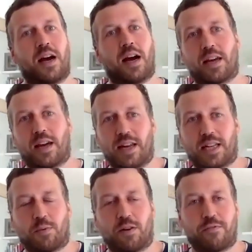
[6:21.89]
And again,
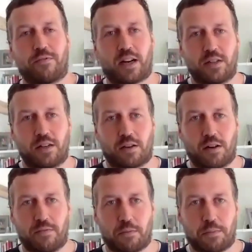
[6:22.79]
that's where the fractional
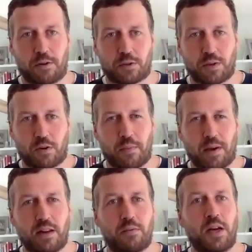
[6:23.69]
kind of approach will come
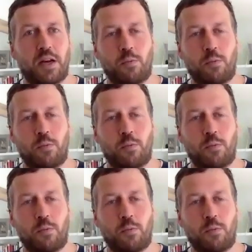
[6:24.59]
in.